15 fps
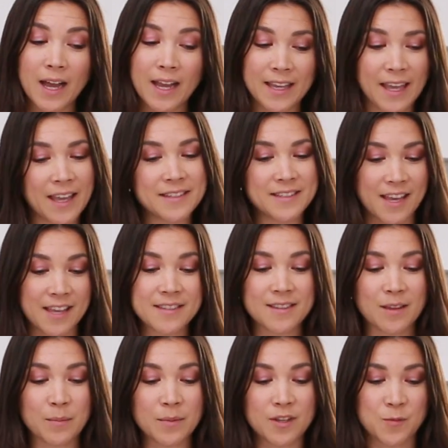I can't taste
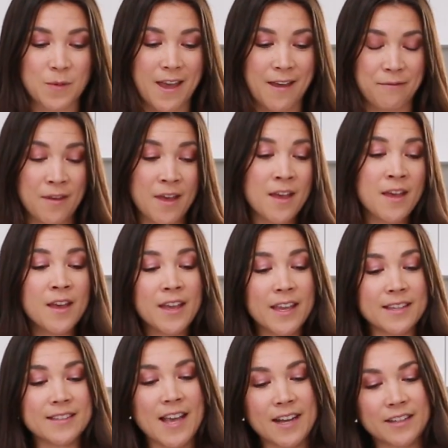them because we have
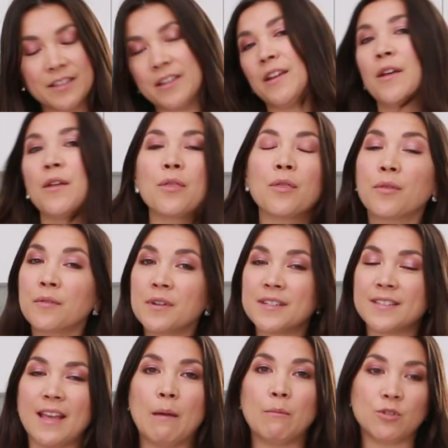exactly 3
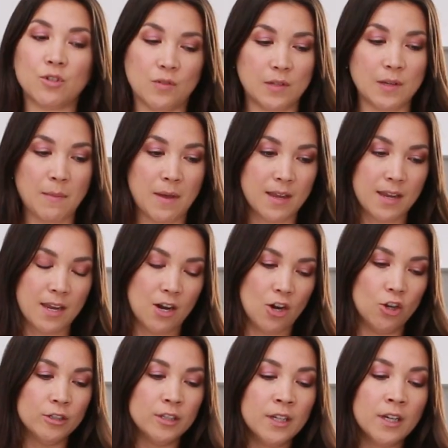sandwiches to make
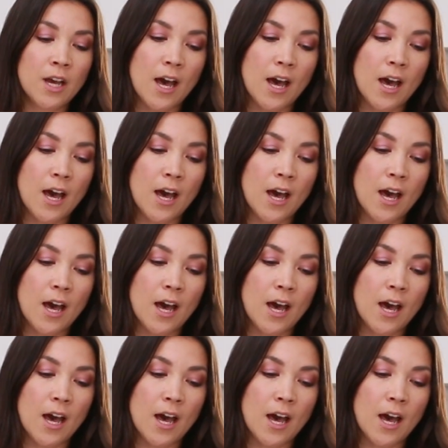here.